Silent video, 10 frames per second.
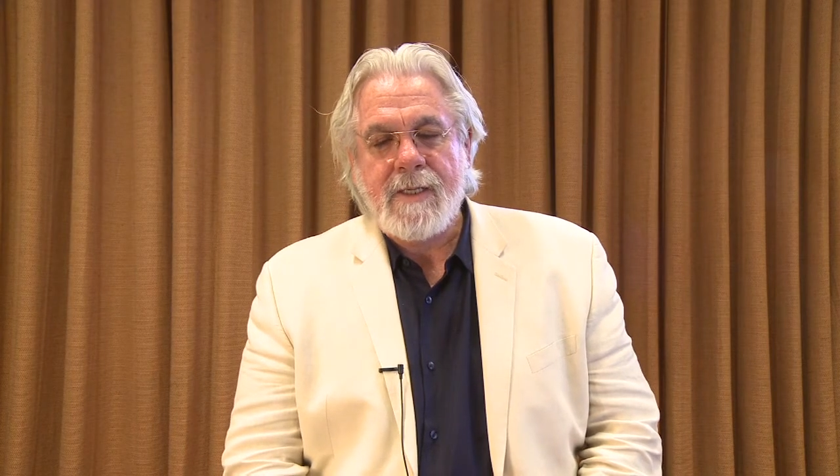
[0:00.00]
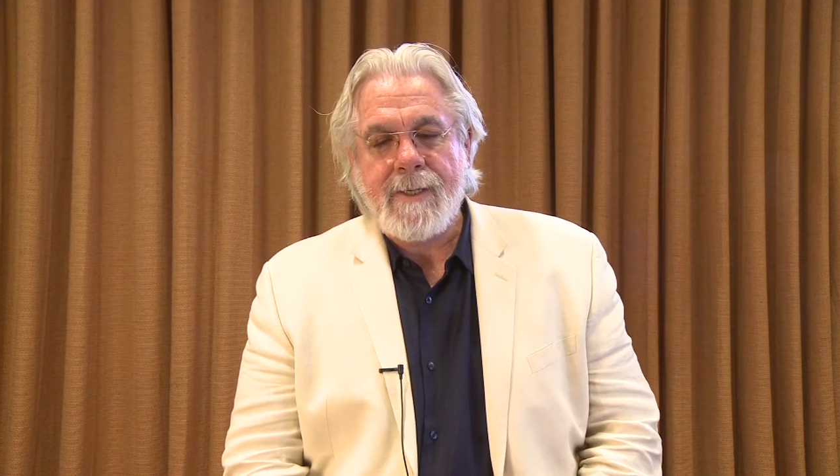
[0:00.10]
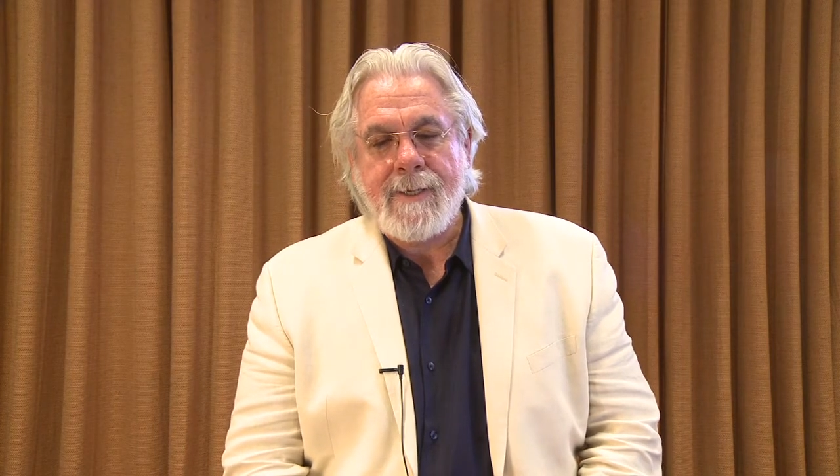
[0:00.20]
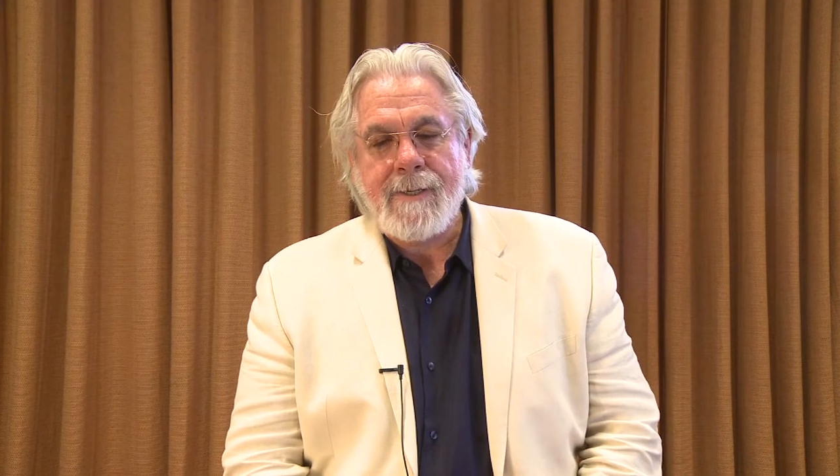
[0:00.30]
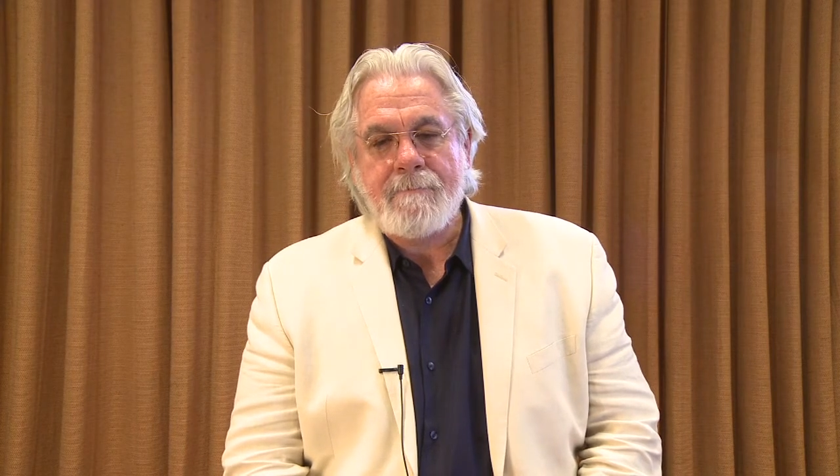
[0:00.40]

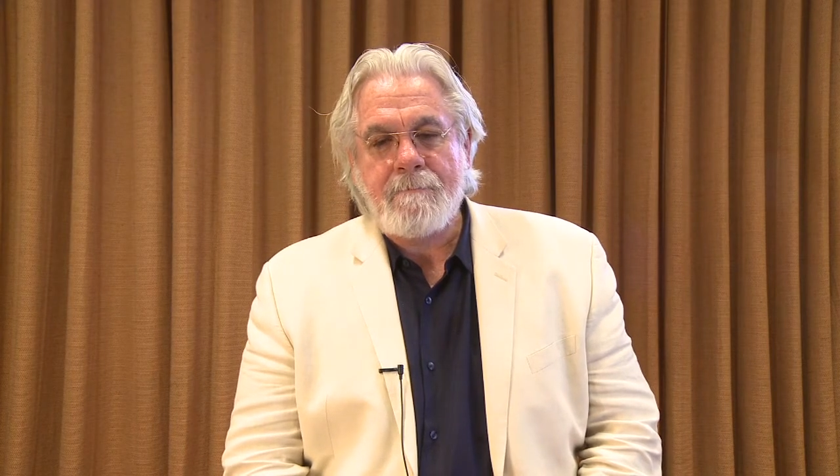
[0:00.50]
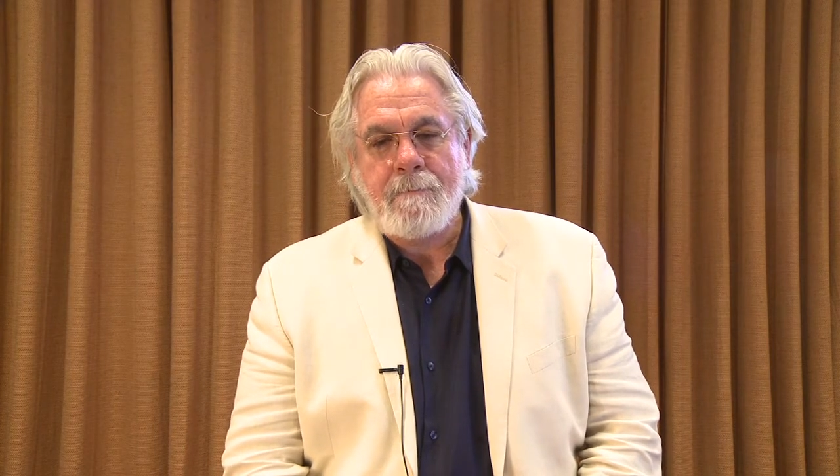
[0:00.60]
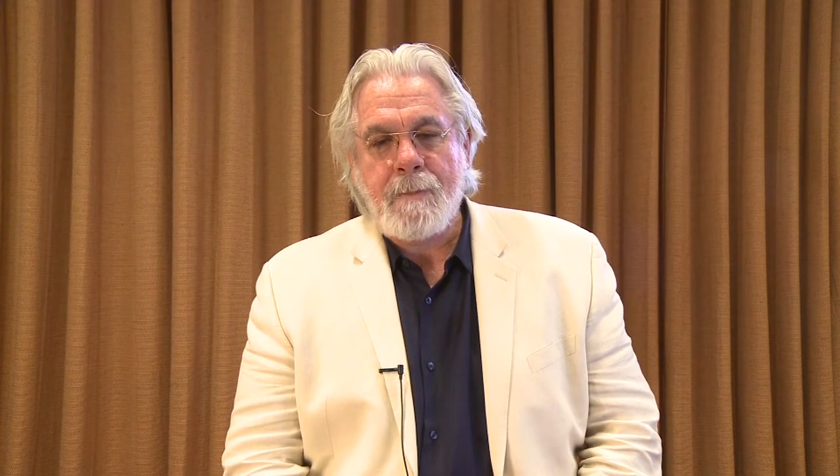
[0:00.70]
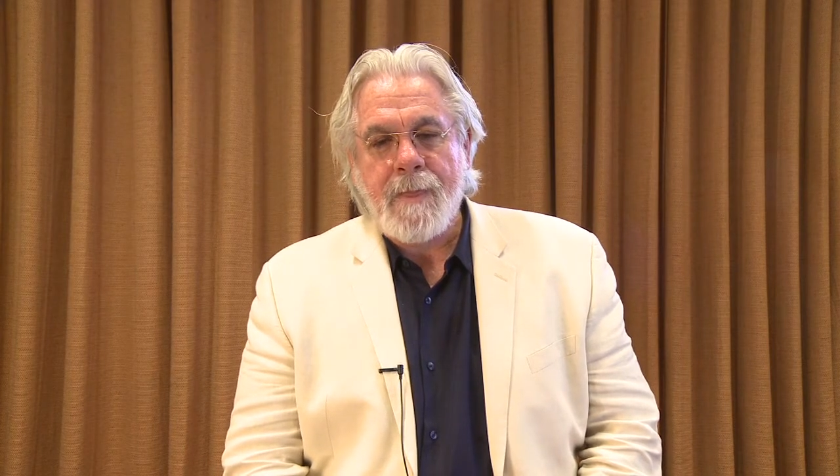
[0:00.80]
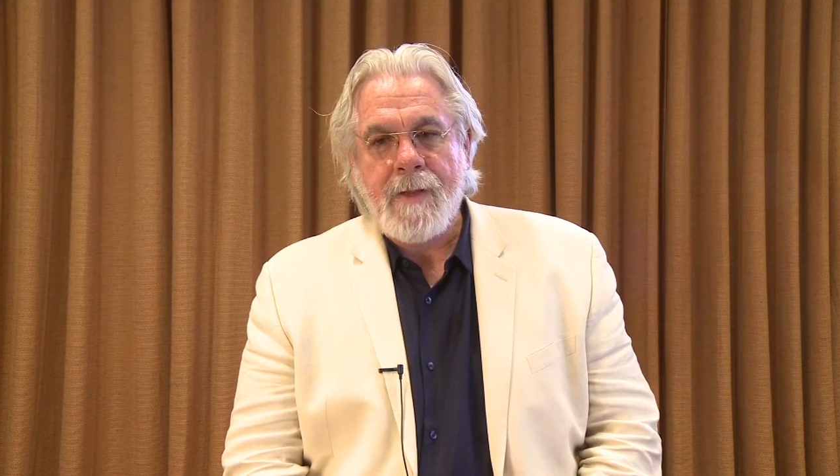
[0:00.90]
And
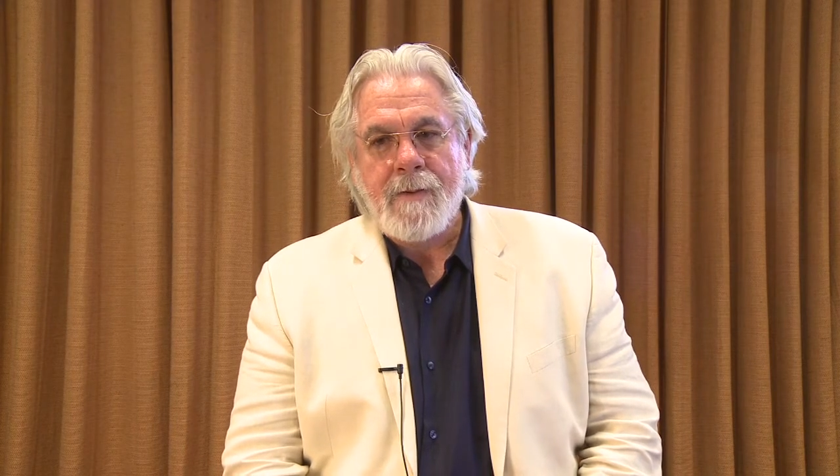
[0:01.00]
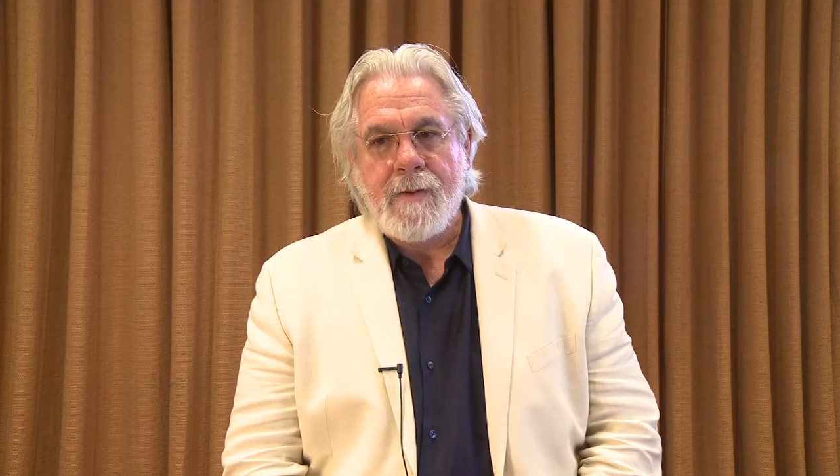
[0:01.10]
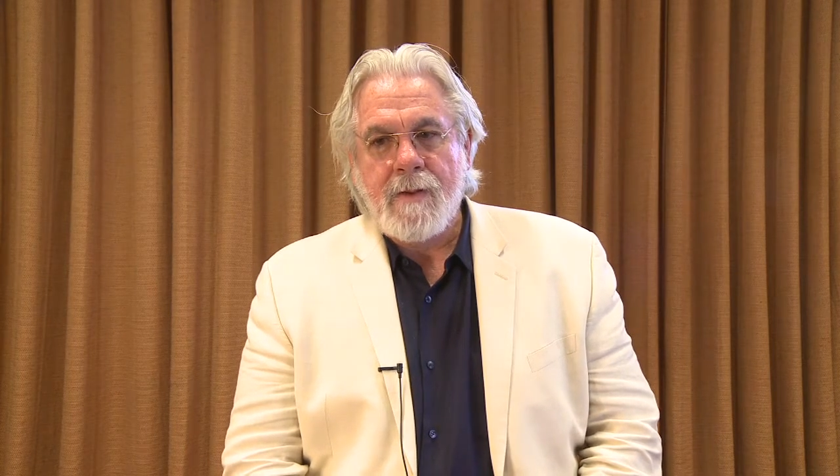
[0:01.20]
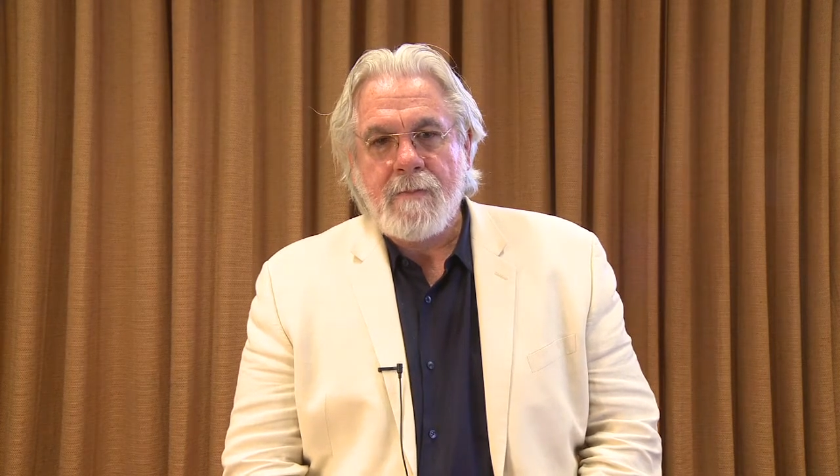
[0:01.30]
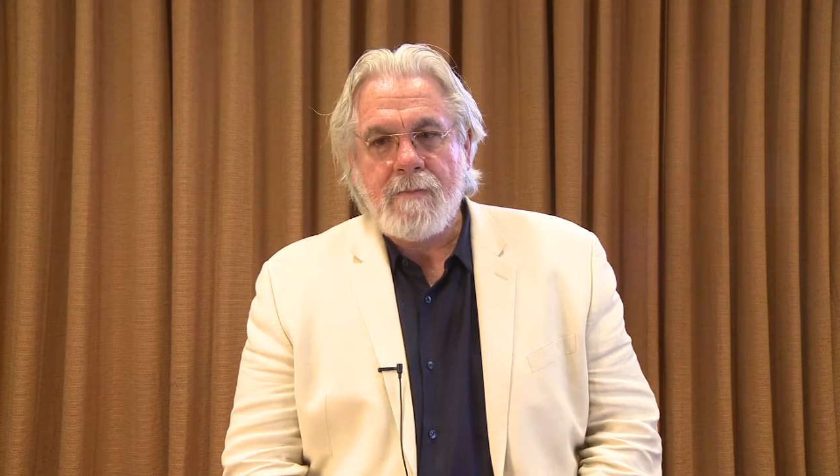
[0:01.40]

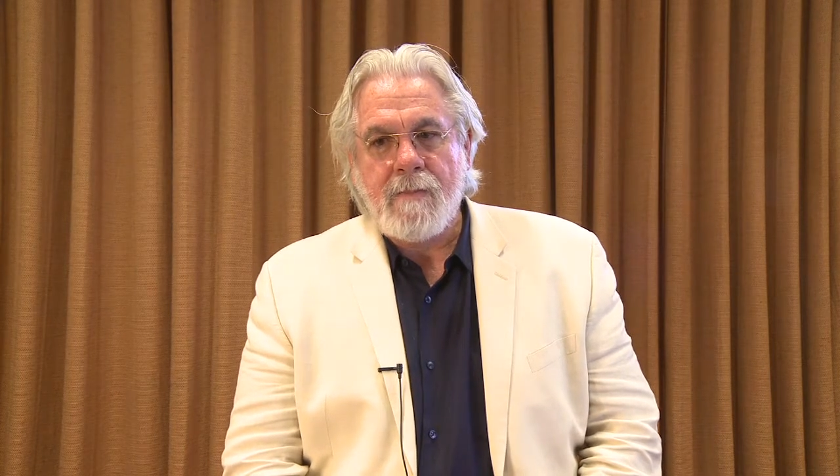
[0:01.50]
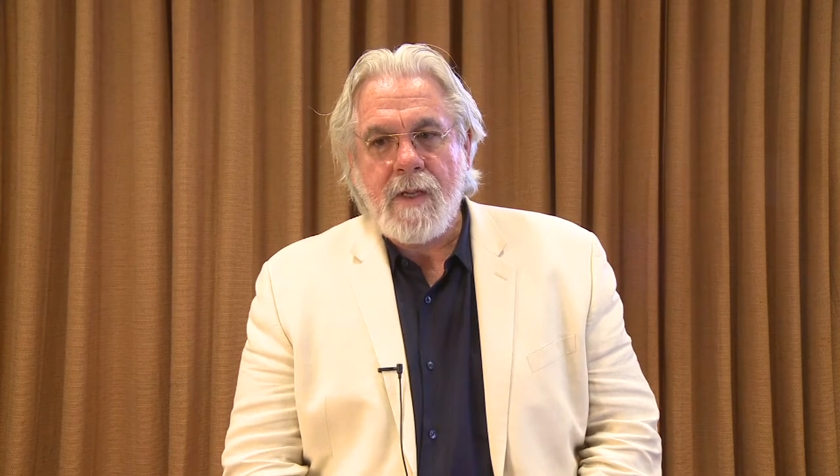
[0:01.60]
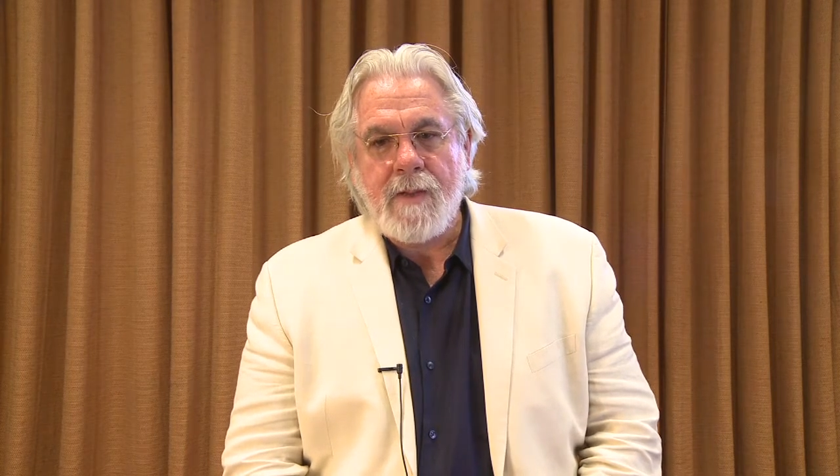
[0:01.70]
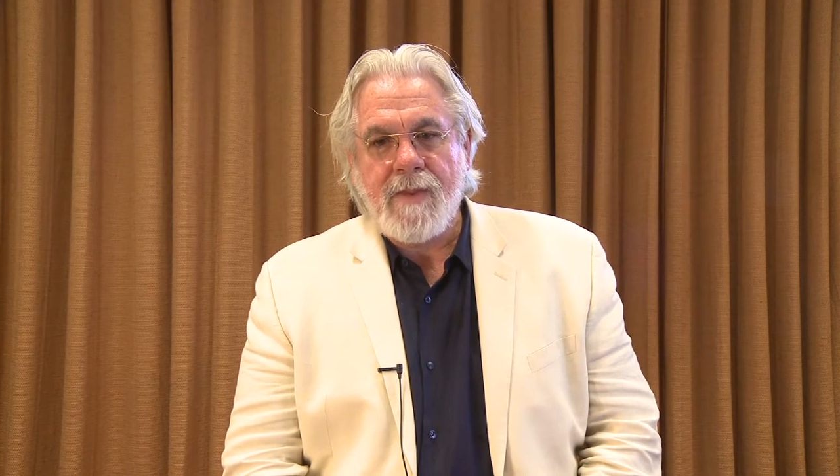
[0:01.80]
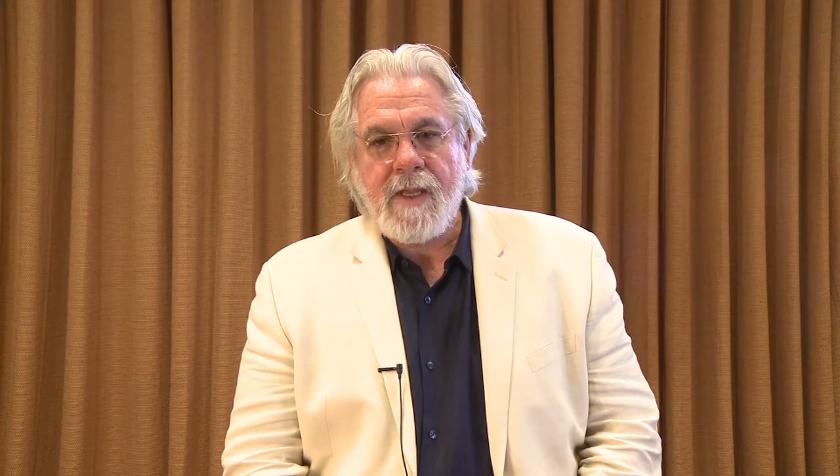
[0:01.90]

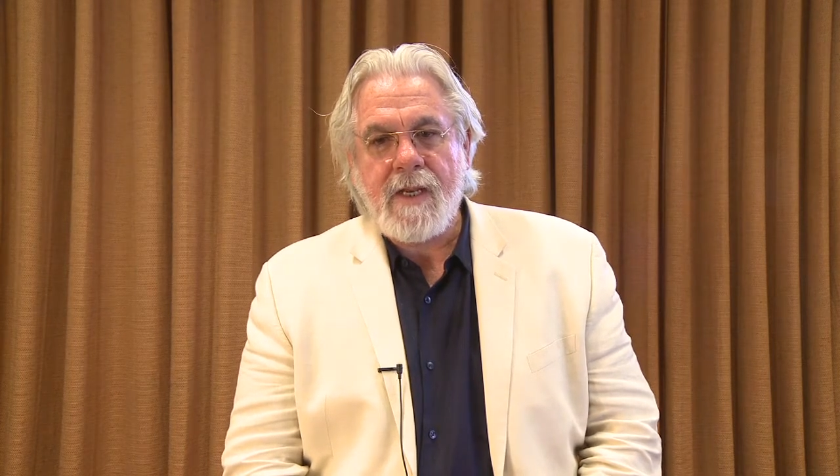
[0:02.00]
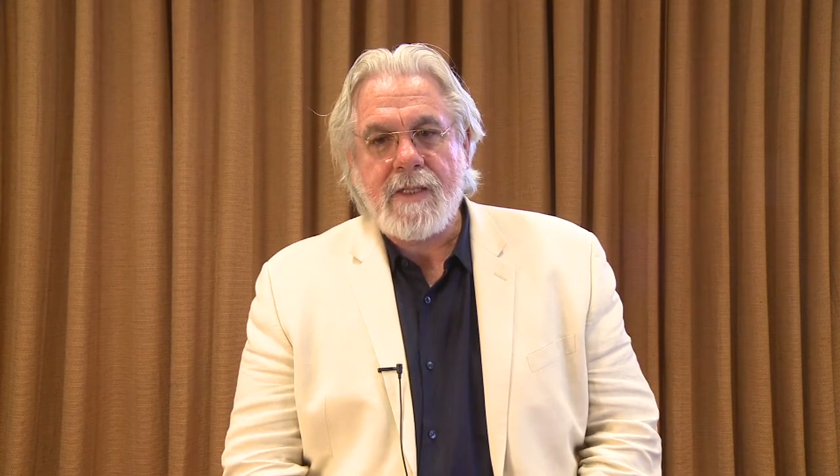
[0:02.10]
then